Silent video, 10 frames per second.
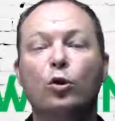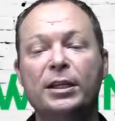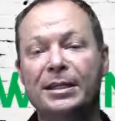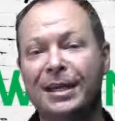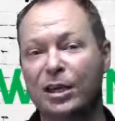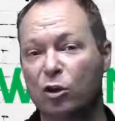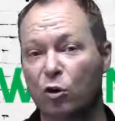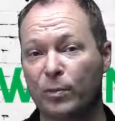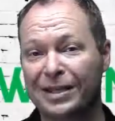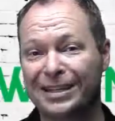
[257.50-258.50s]
to get
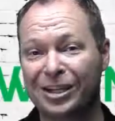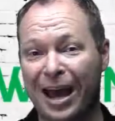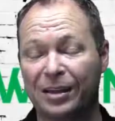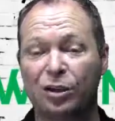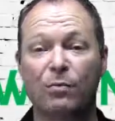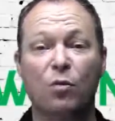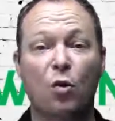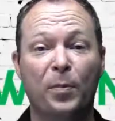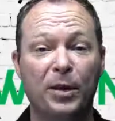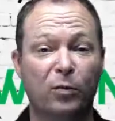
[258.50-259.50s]
your message out to
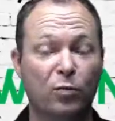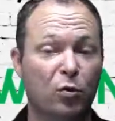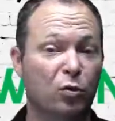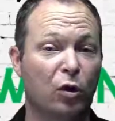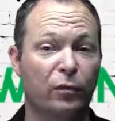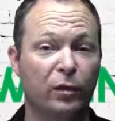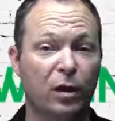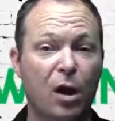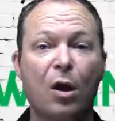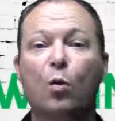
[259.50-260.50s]
more people more often,
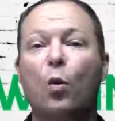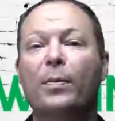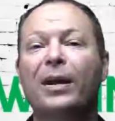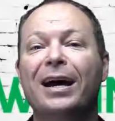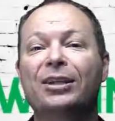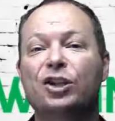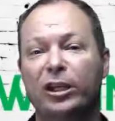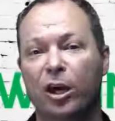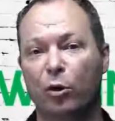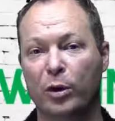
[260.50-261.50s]
Webinar
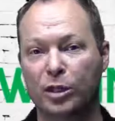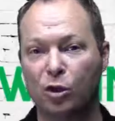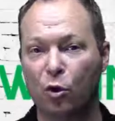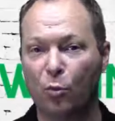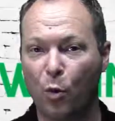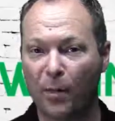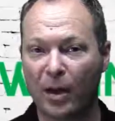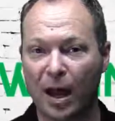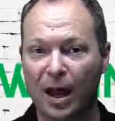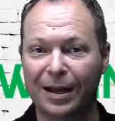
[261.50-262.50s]
Geo is your
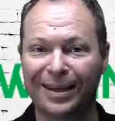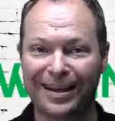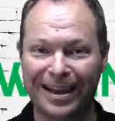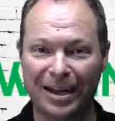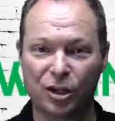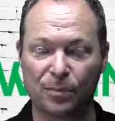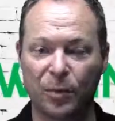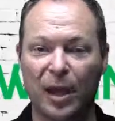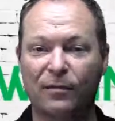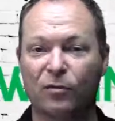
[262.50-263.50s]
webinar connection
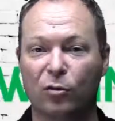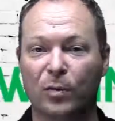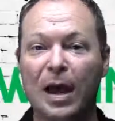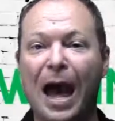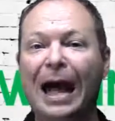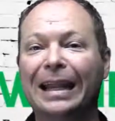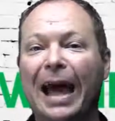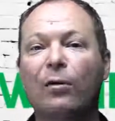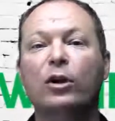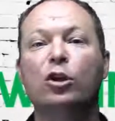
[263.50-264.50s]
platform,
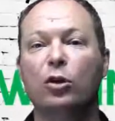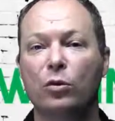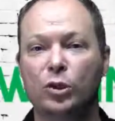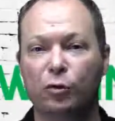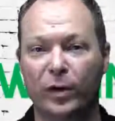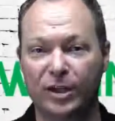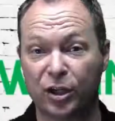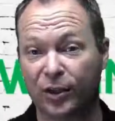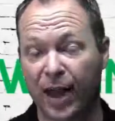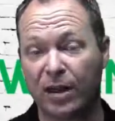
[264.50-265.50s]
allowing you to reach
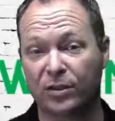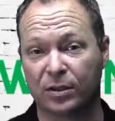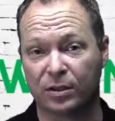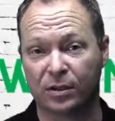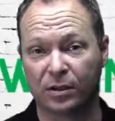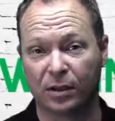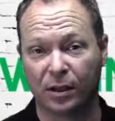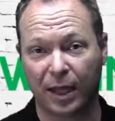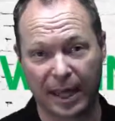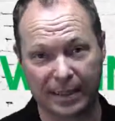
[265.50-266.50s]
thousands
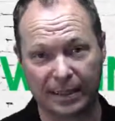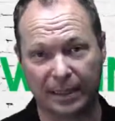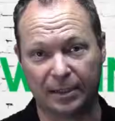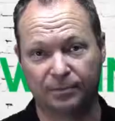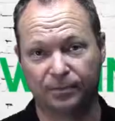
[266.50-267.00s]
easily.